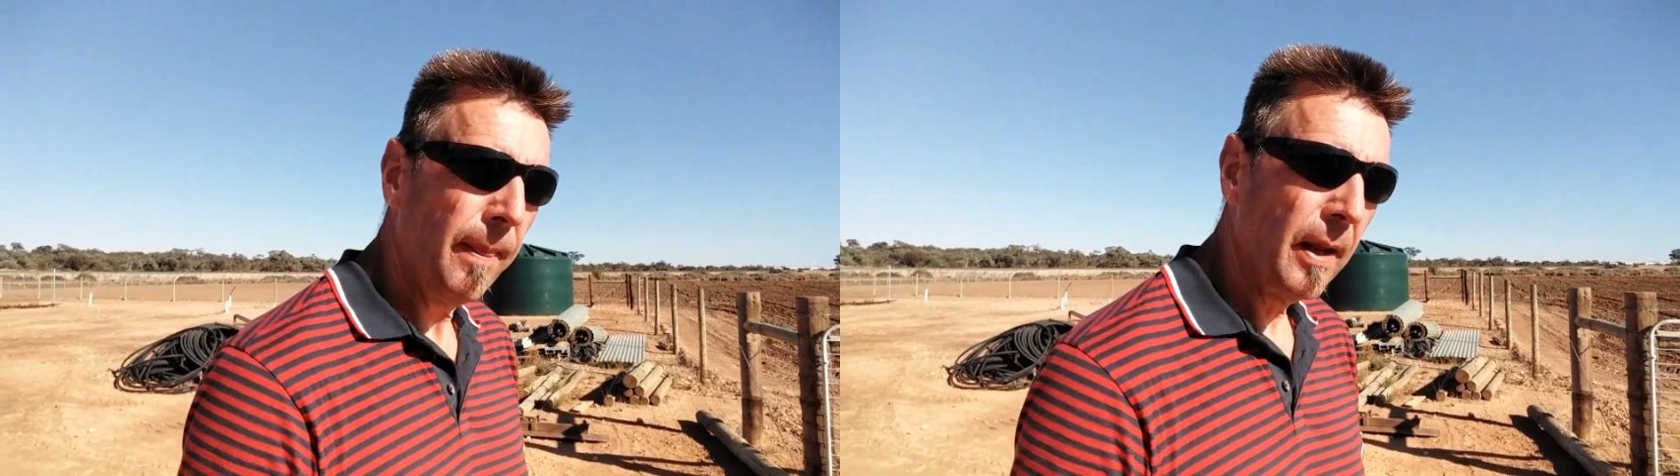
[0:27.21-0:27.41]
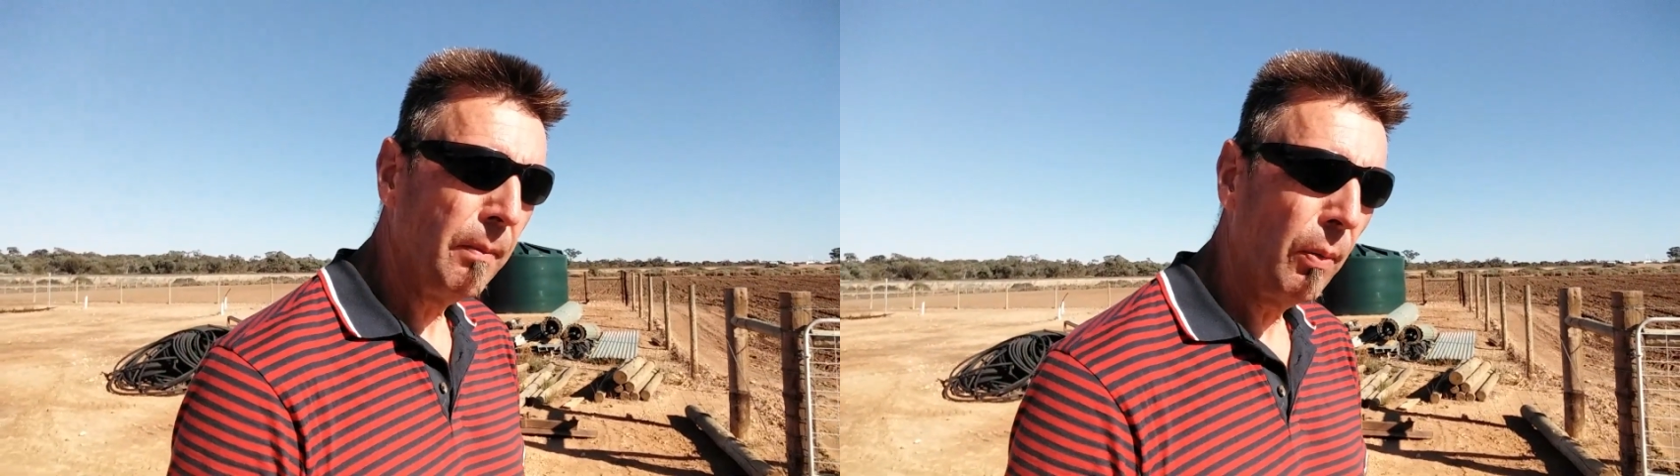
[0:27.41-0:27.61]

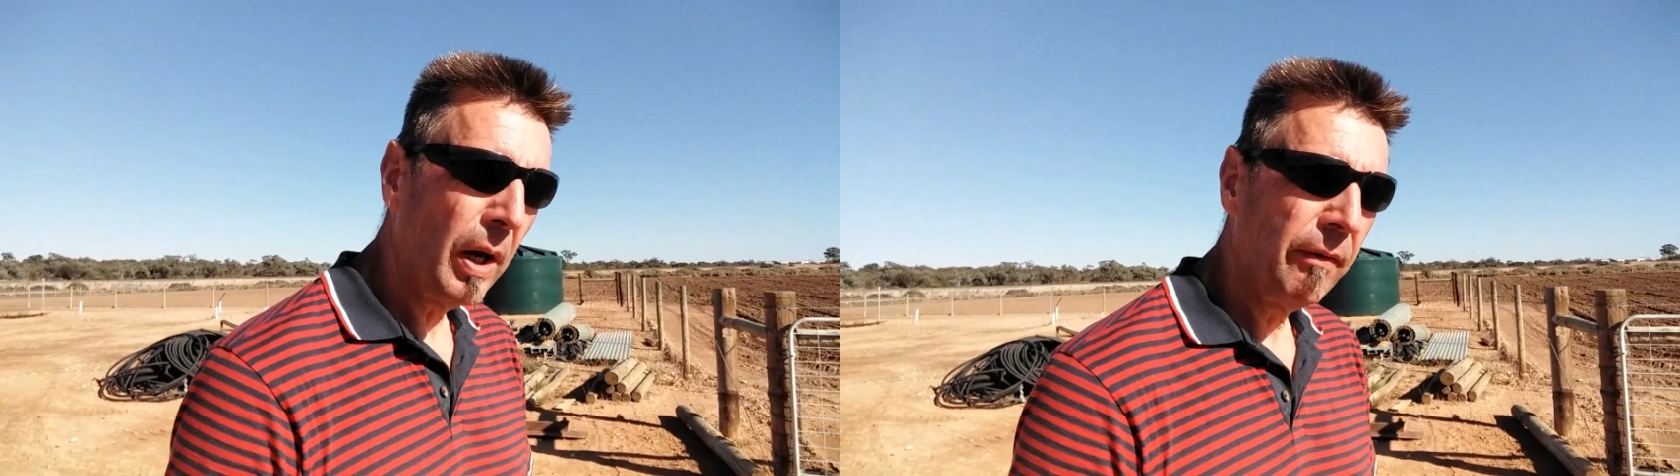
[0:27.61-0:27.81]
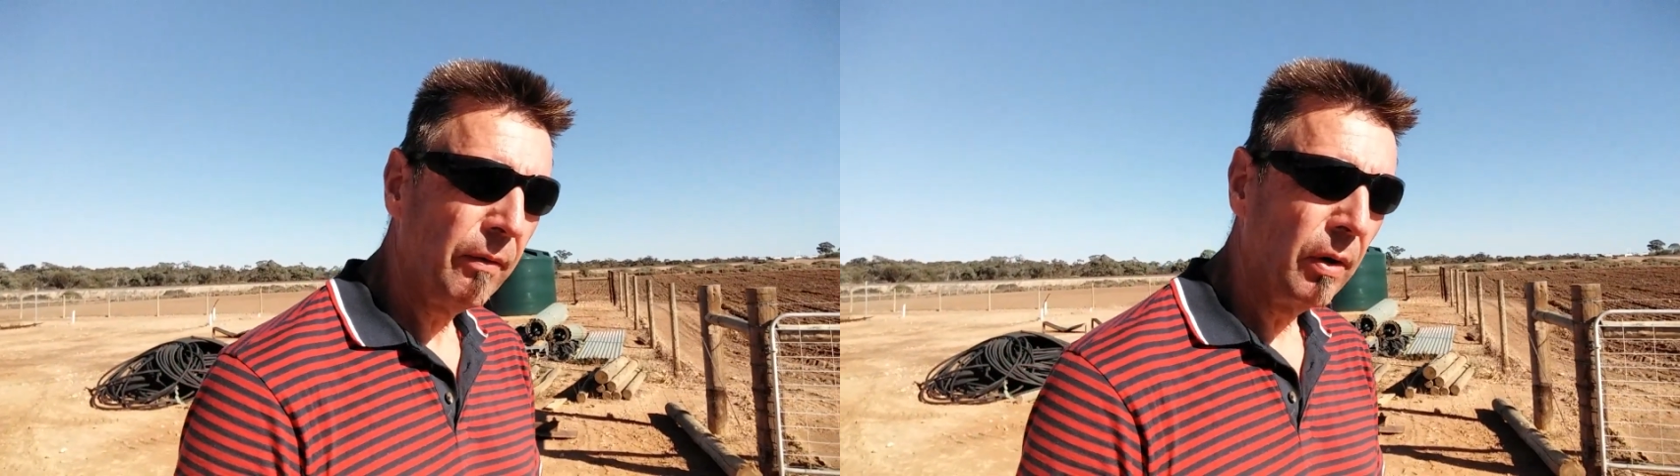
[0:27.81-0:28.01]
Then my
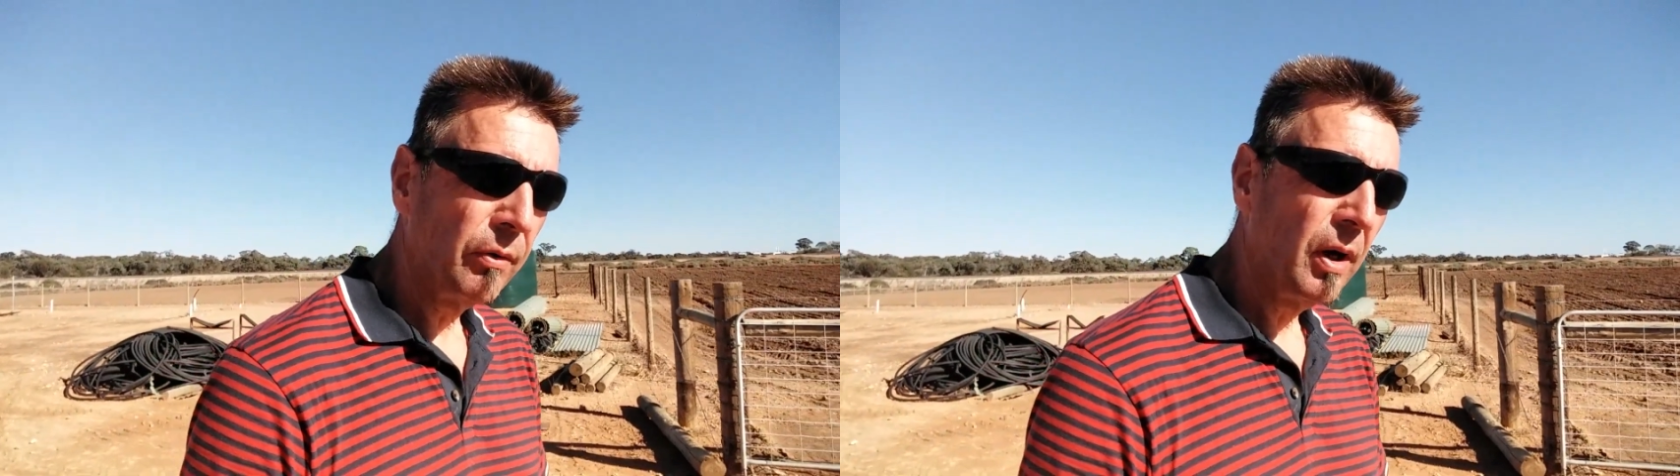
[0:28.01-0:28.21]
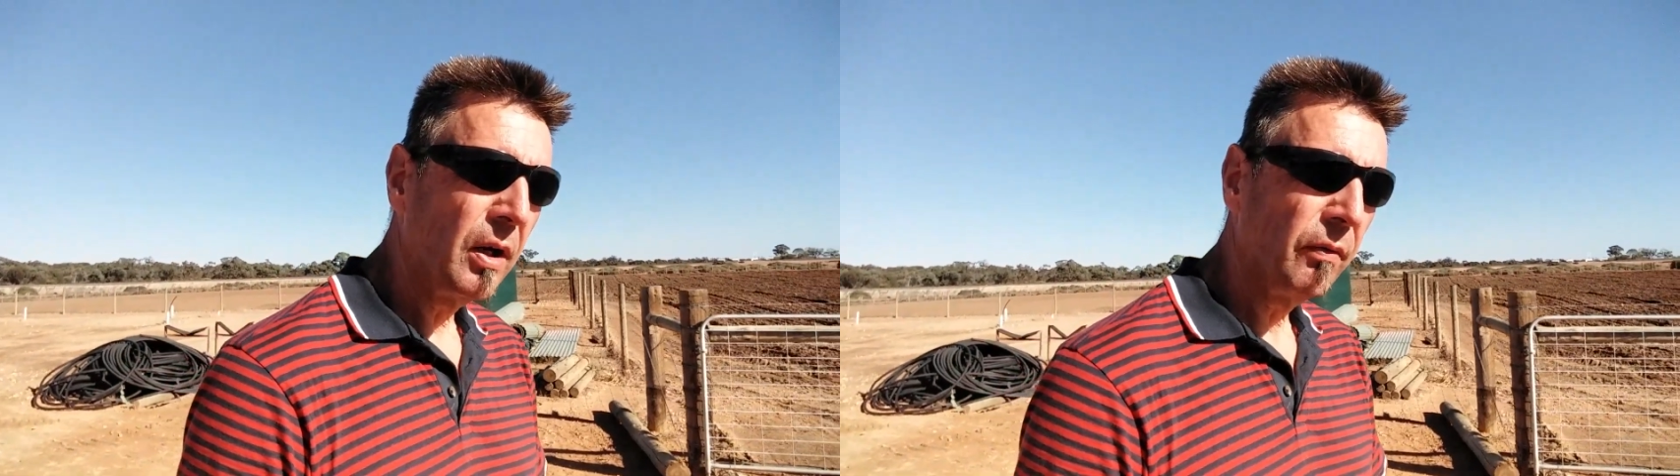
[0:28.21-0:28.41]
wife got
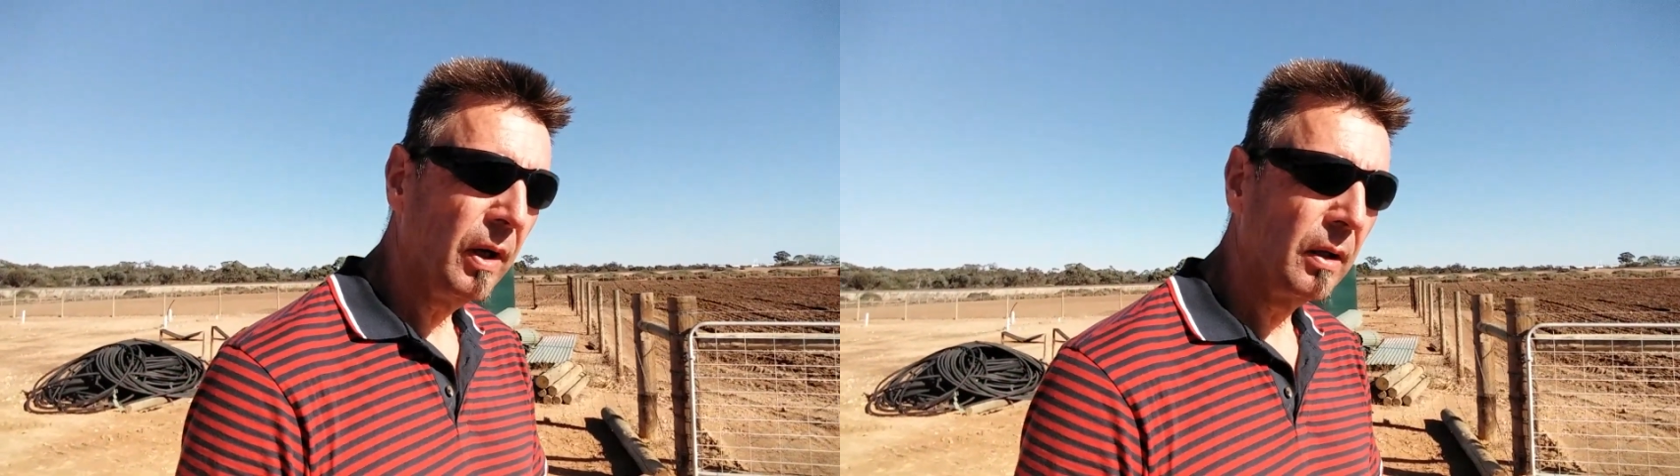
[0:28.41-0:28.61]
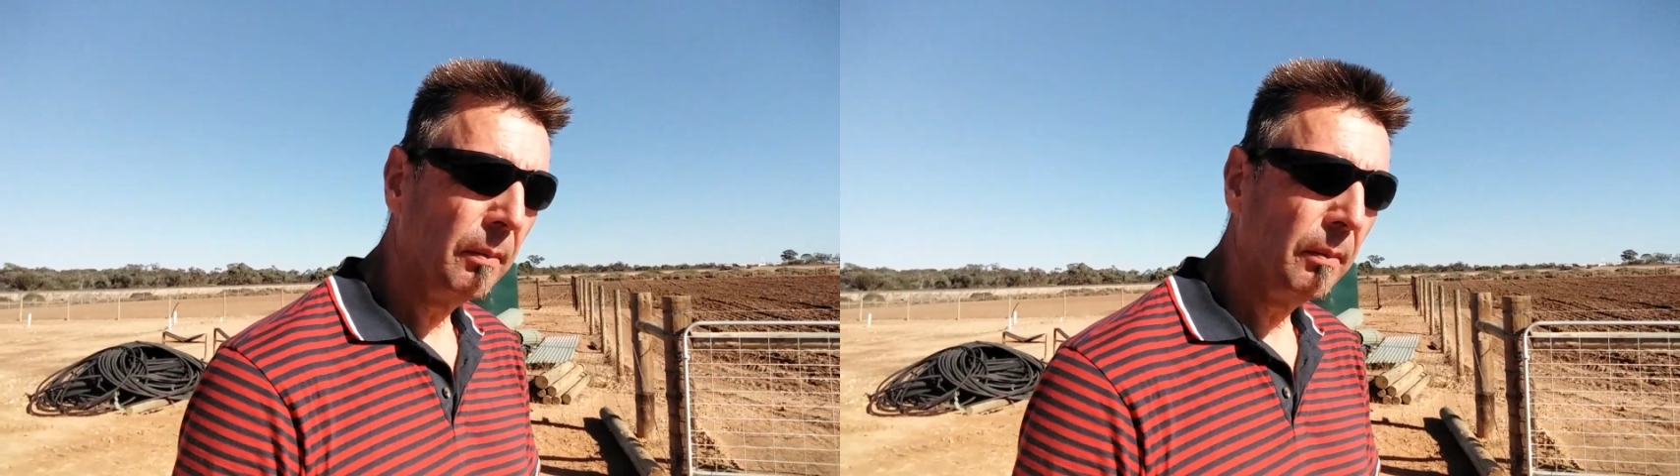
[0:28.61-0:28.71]
transferred